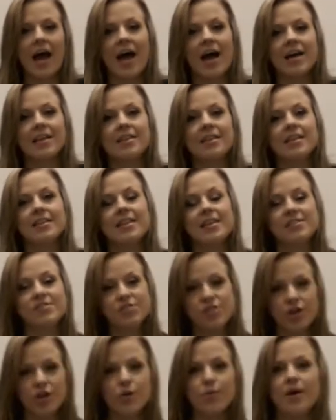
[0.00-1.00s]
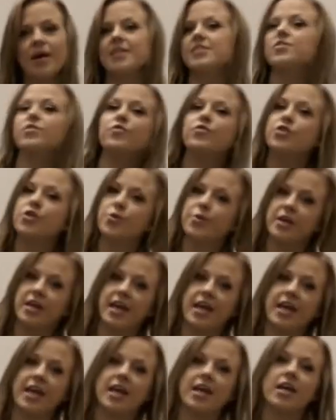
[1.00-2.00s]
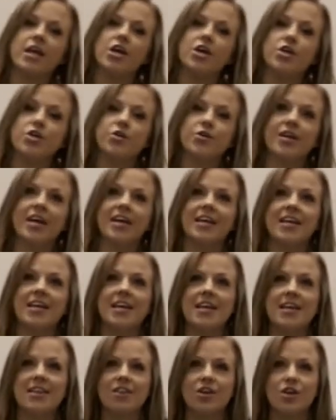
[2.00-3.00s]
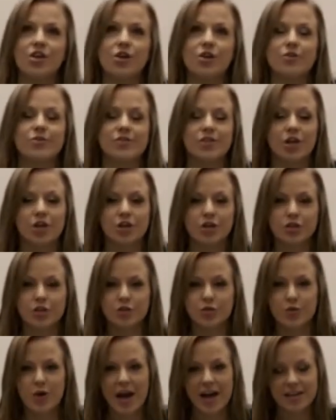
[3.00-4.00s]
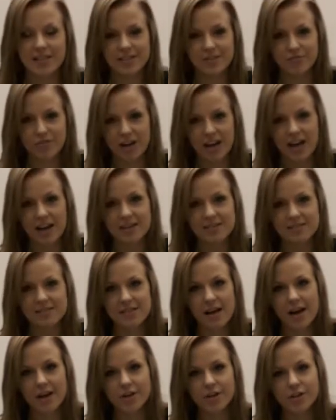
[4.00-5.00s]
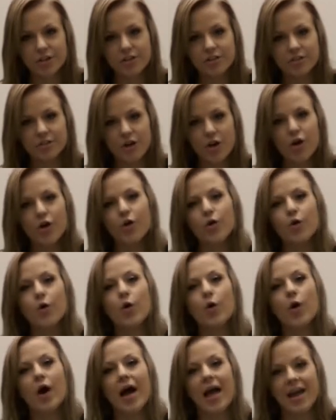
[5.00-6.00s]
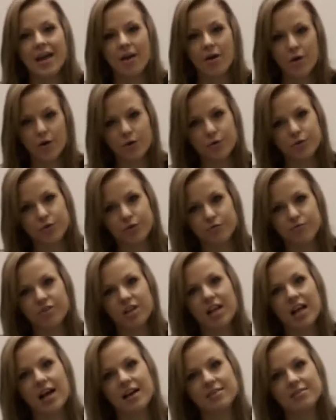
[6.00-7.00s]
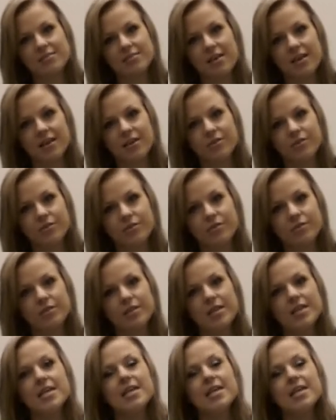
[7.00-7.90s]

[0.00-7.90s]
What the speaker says: And there's two ways of doing it. You can either use a contract and relax cycle or a hold and relax cycle.